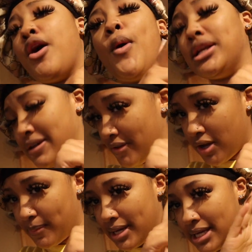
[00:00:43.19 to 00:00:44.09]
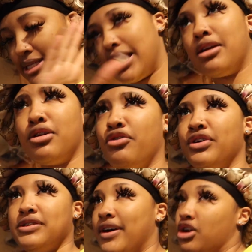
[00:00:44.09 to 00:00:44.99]
Go watch that video because I don't know if
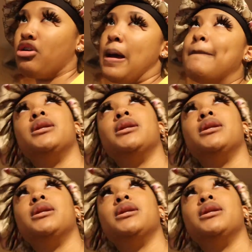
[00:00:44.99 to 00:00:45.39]
it's funny or not,